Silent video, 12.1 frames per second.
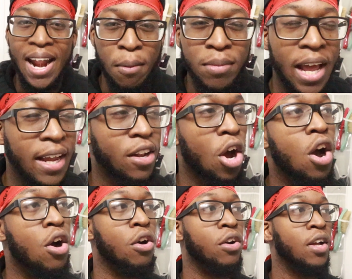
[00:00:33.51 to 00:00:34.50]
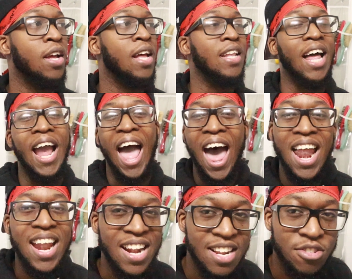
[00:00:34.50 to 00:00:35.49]
I'm like, dog, like, how
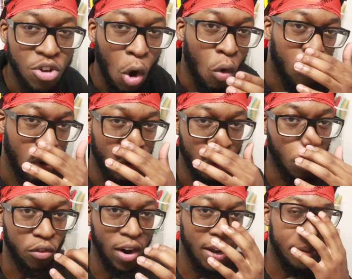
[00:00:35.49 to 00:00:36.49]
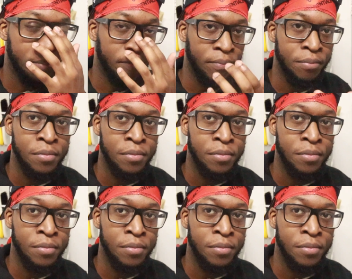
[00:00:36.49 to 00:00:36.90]
did this go wrong, right?